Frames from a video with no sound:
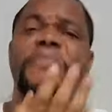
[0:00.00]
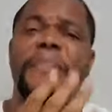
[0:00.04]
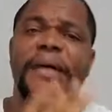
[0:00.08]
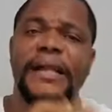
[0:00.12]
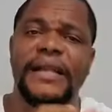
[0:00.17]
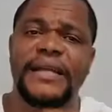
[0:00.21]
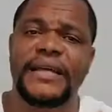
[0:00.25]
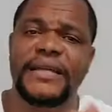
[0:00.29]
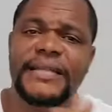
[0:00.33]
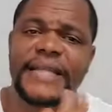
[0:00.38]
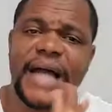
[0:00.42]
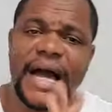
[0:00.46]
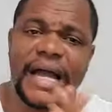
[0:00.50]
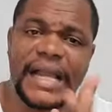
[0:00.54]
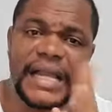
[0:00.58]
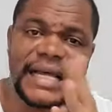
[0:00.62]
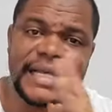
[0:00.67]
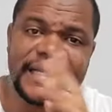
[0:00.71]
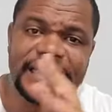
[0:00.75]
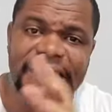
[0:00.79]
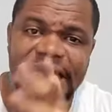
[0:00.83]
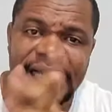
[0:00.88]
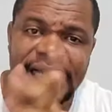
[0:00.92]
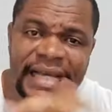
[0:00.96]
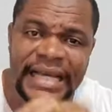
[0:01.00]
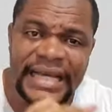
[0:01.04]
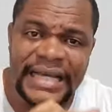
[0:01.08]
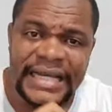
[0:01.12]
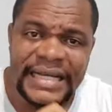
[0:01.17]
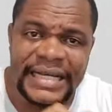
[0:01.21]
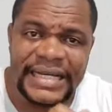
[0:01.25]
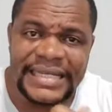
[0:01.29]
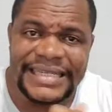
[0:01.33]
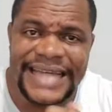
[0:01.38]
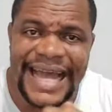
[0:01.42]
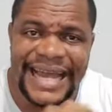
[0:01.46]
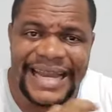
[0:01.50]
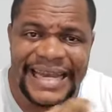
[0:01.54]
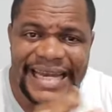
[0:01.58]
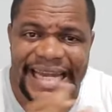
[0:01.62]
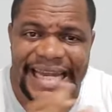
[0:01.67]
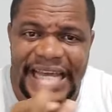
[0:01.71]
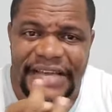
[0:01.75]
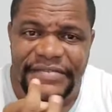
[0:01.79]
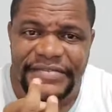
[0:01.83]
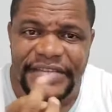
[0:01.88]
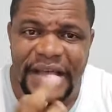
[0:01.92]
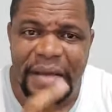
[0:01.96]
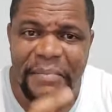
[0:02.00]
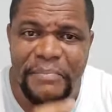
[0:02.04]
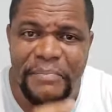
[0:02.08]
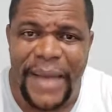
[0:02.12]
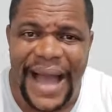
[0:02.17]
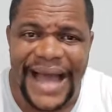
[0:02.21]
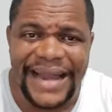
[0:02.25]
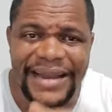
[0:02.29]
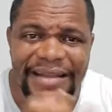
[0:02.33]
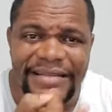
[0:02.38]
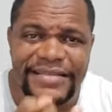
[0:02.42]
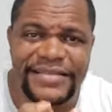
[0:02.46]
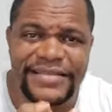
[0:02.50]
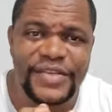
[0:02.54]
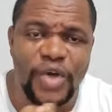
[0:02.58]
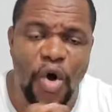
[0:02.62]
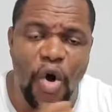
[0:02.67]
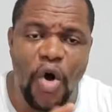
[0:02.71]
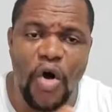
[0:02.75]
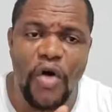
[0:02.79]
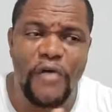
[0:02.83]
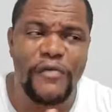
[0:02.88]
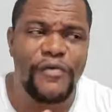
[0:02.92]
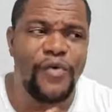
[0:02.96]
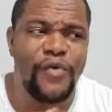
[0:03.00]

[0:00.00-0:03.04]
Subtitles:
million, that leaves a balance of